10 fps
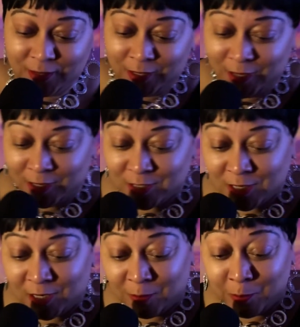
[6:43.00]
got to
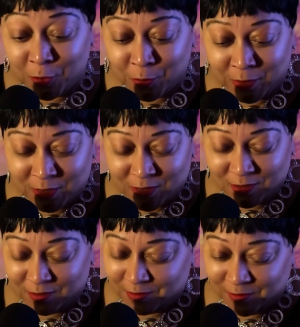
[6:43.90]
take a moment
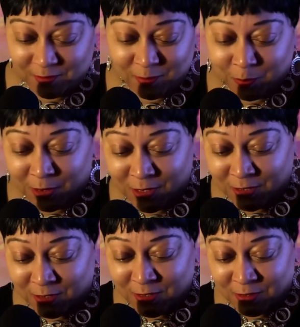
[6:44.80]

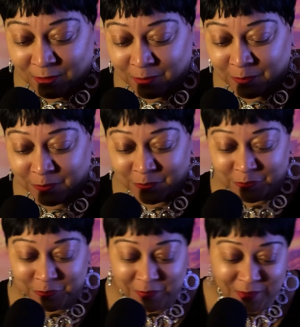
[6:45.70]
because
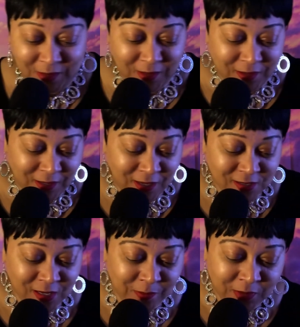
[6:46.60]

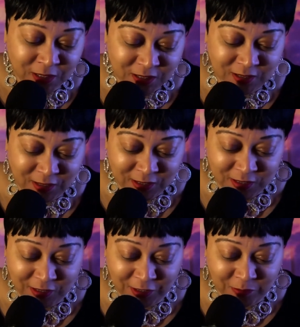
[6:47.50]
as I'm listening
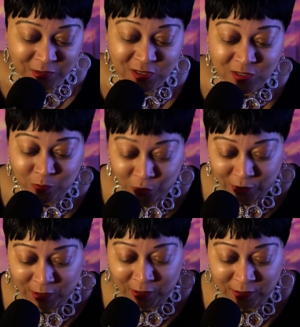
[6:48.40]
to him this
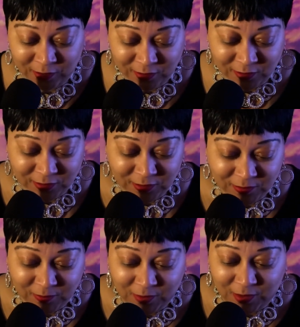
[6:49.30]
morning,
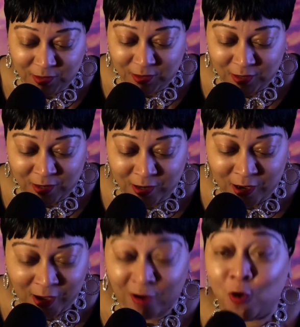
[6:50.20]

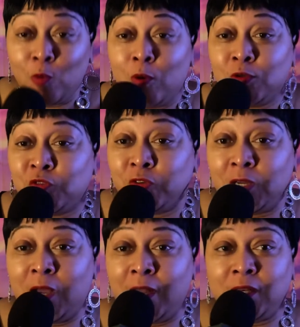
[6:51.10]
I almost
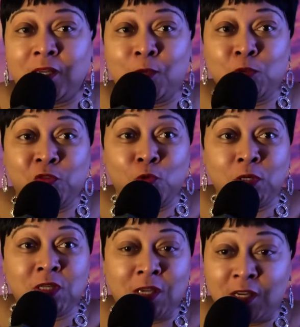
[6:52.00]
forgot he was
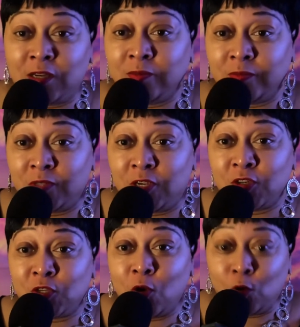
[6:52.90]
14
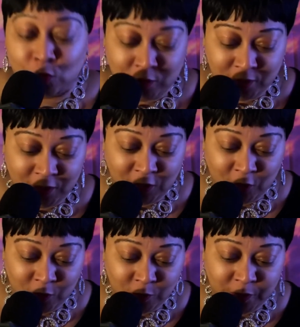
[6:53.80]
years old, you
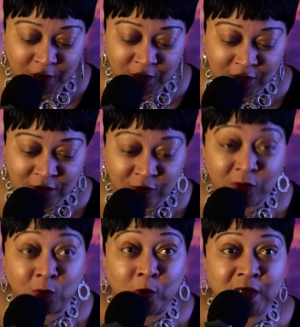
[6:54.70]
know, because of
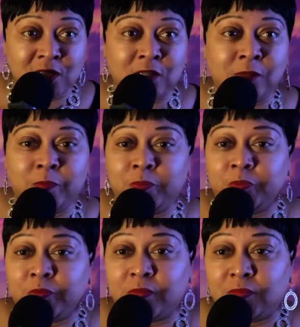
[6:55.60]
the wisdom
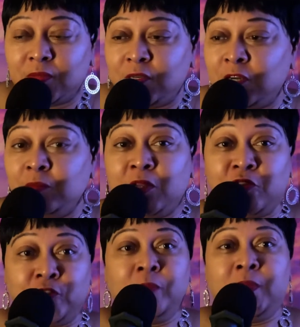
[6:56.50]
coming
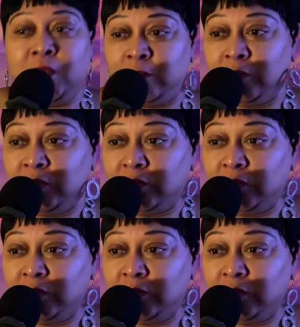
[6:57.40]
from him